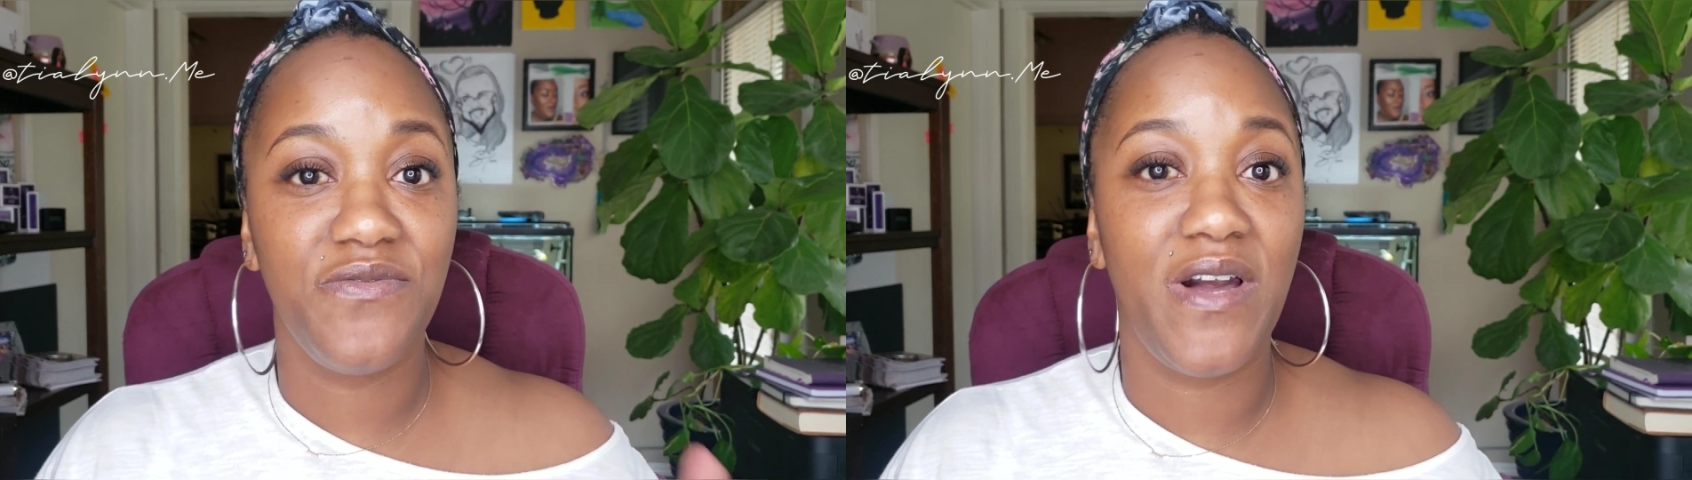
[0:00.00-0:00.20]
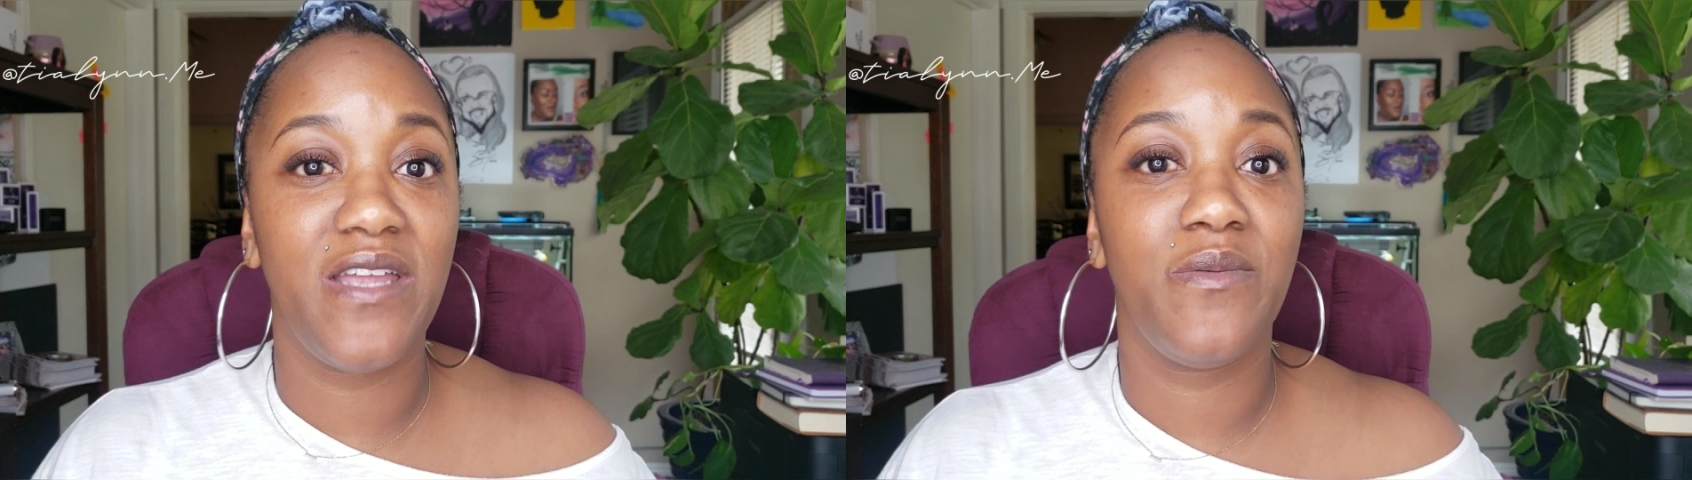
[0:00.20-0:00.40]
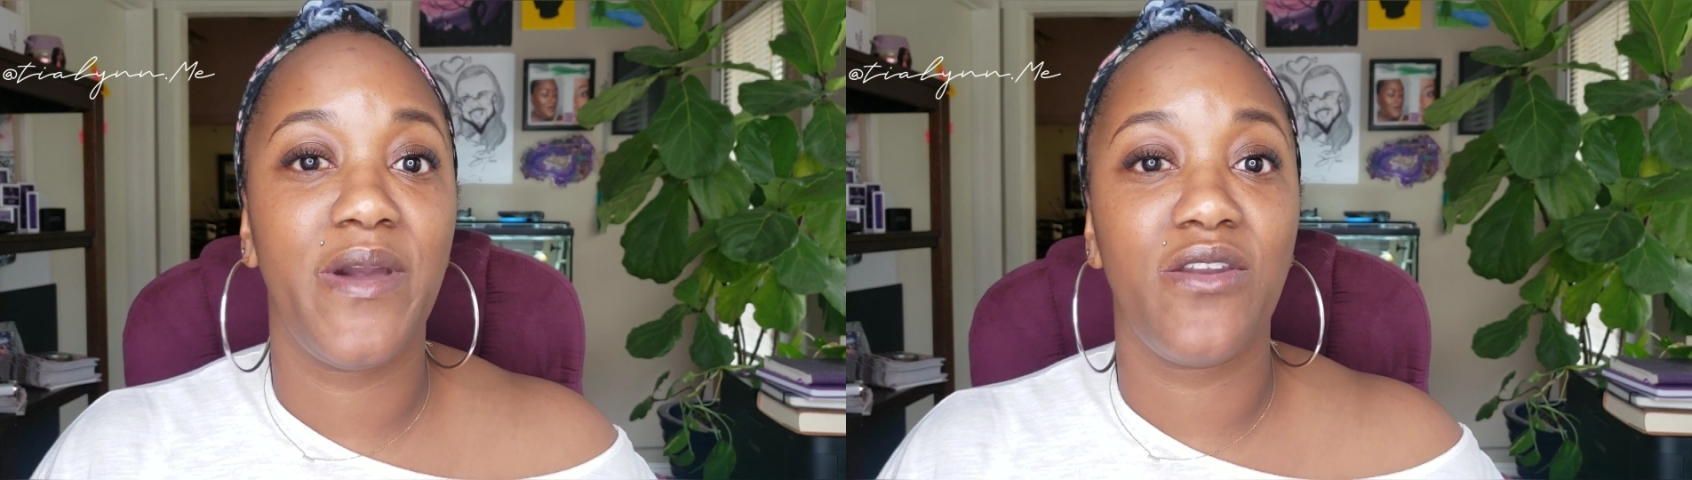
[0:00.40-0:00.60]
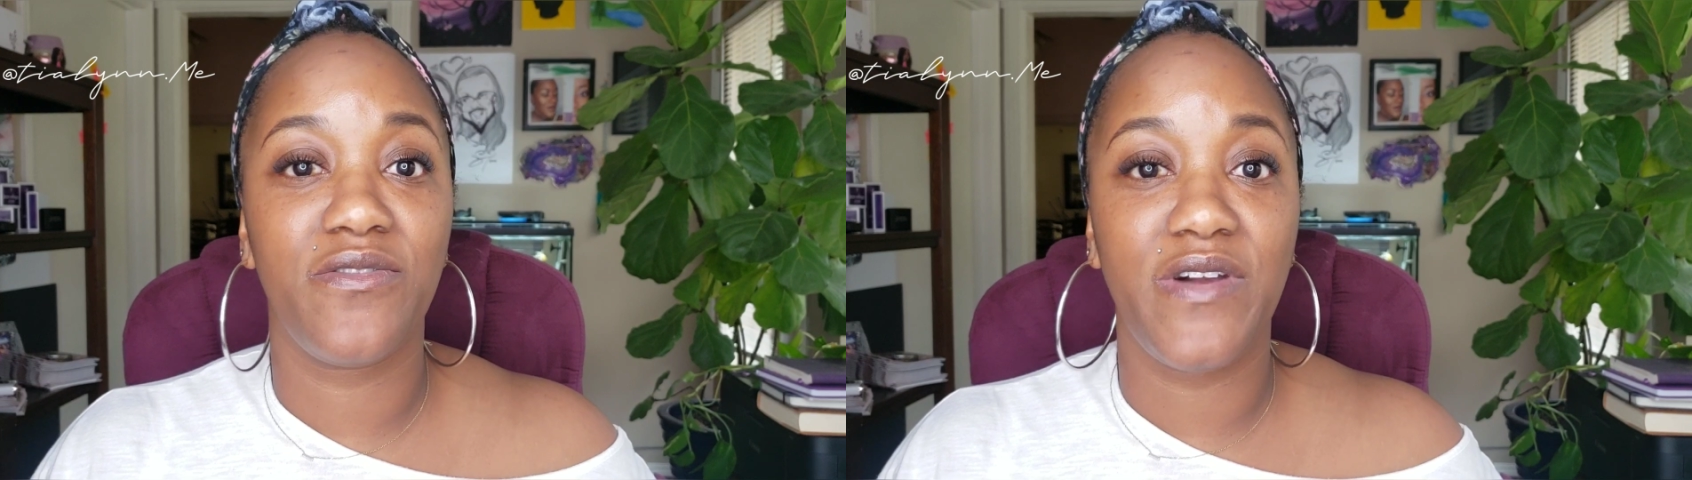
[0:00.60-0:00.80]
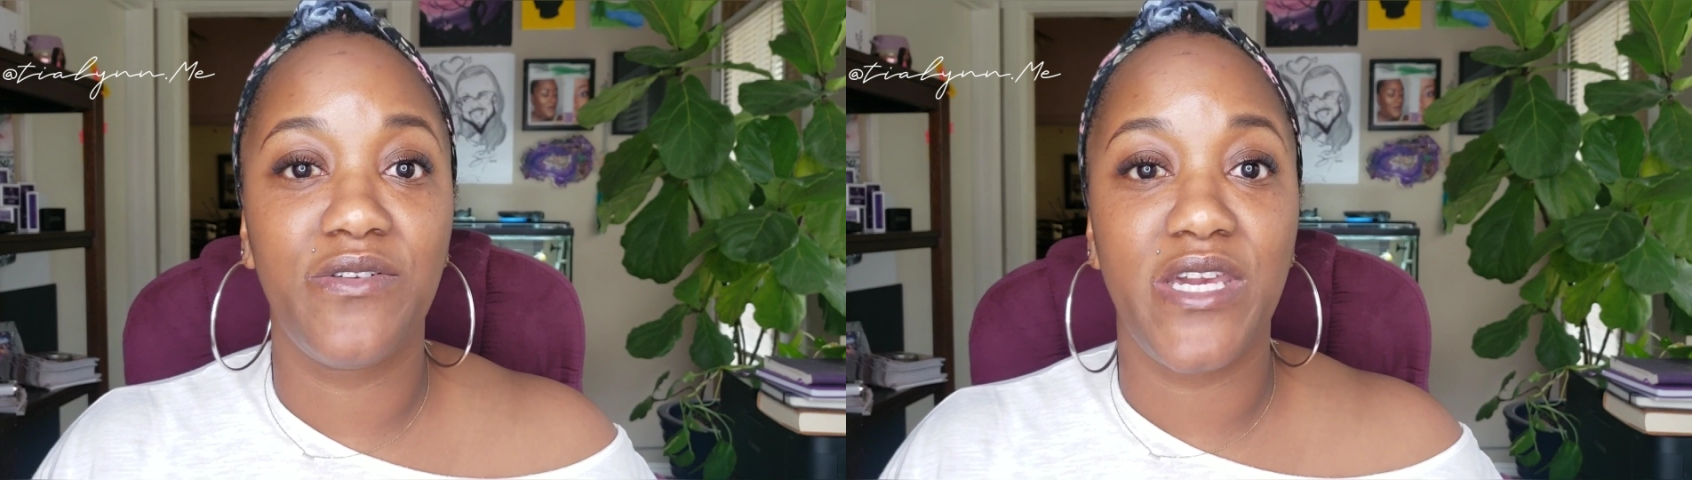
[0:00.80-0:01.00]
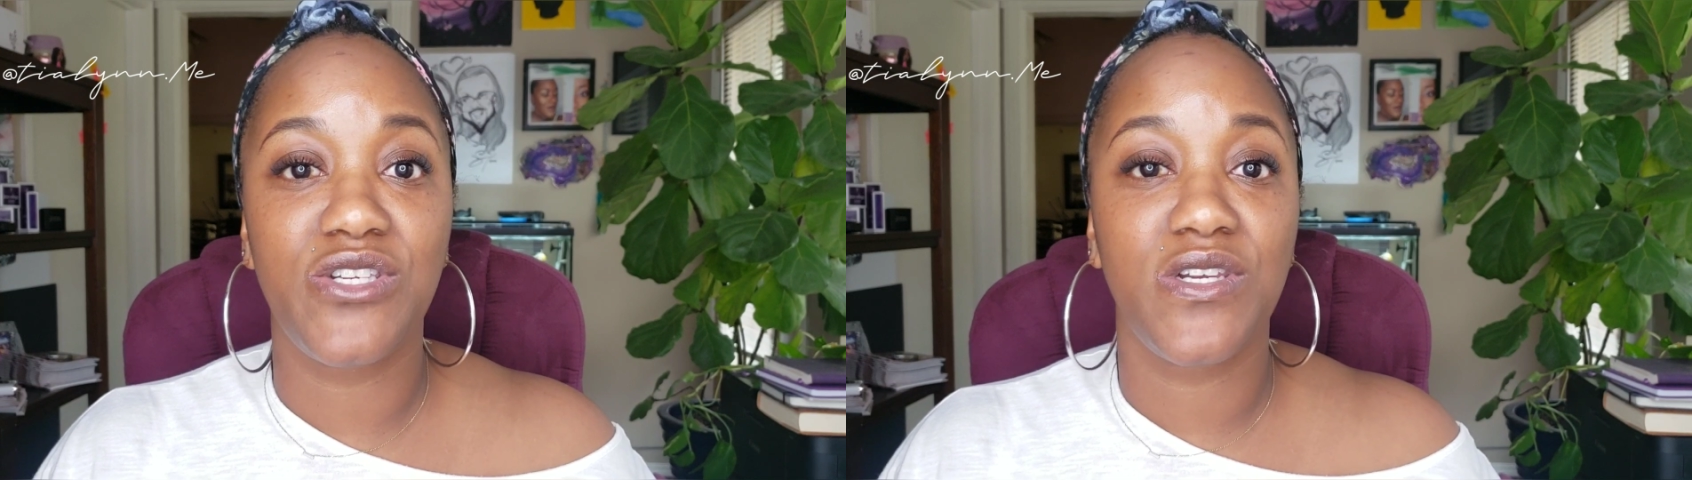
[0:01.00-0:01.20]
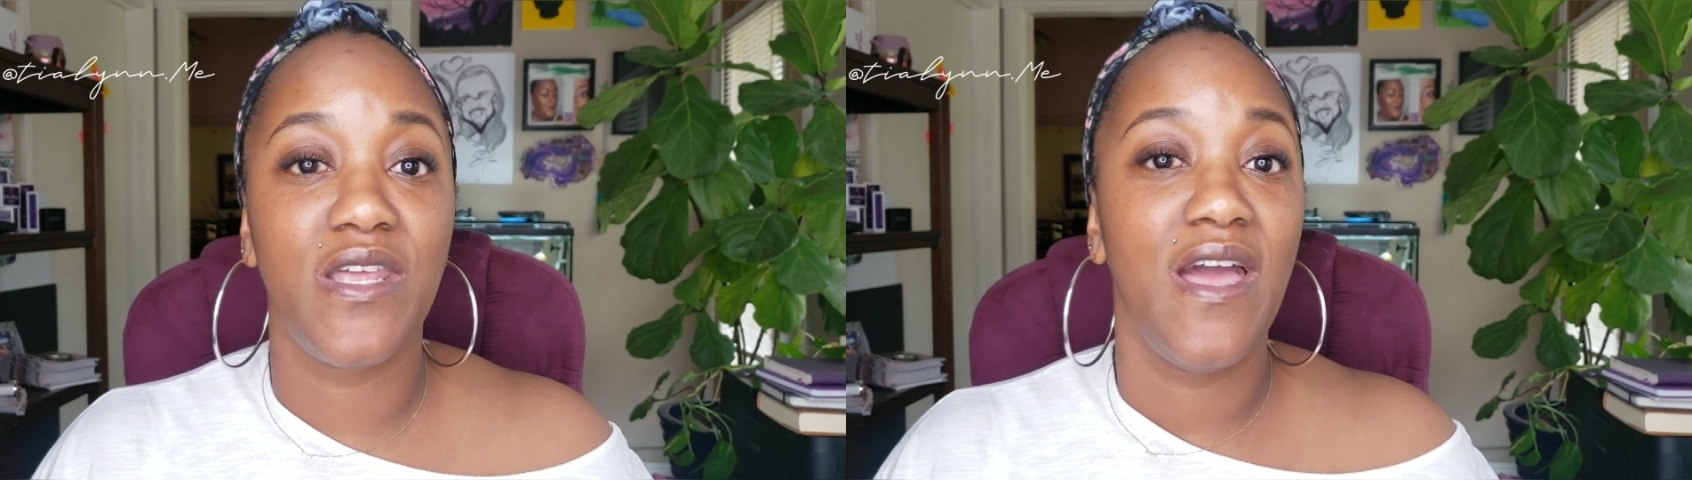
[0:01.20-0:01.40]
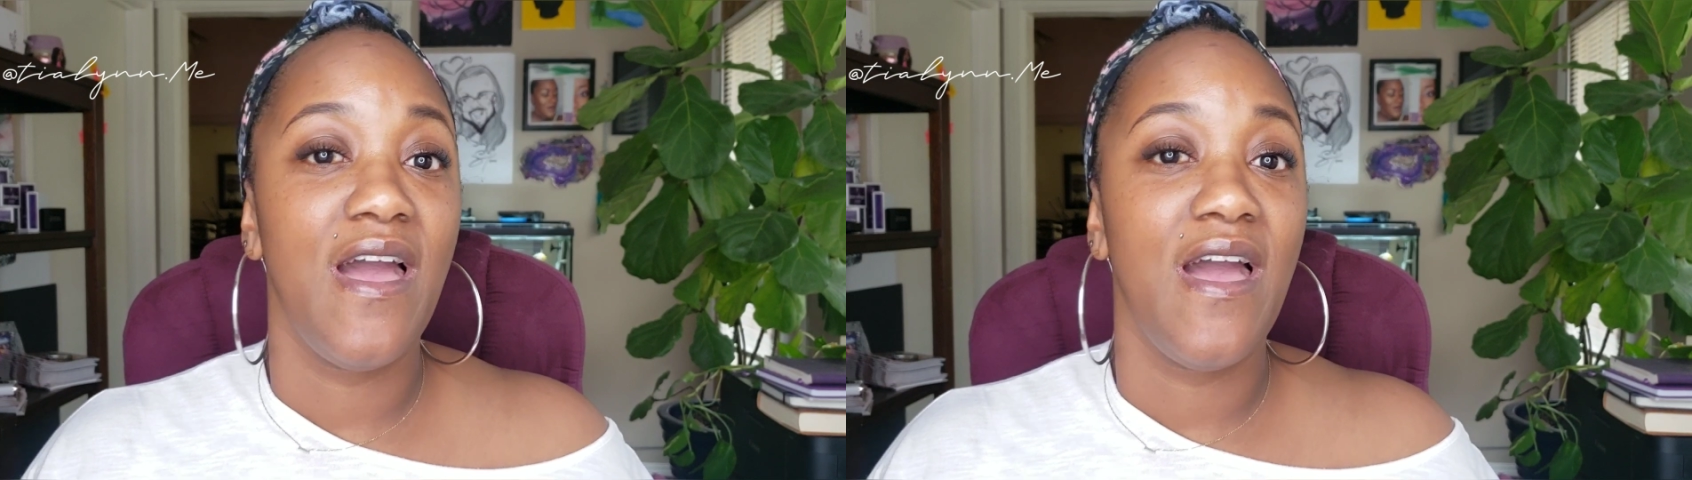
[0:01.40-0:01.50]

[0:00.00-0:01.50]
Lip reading: find a powder foundation,